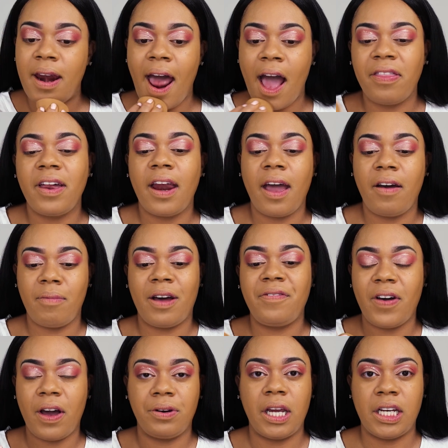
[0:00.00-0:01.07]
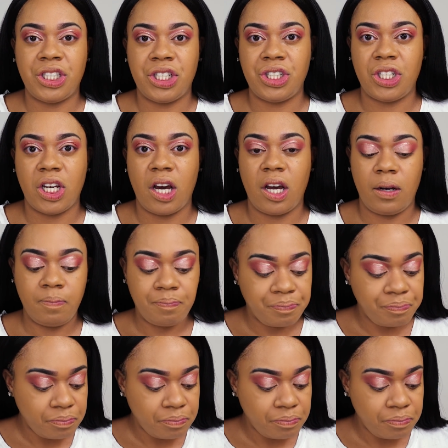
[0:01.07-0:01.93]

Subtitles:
Now that I have my foundation done,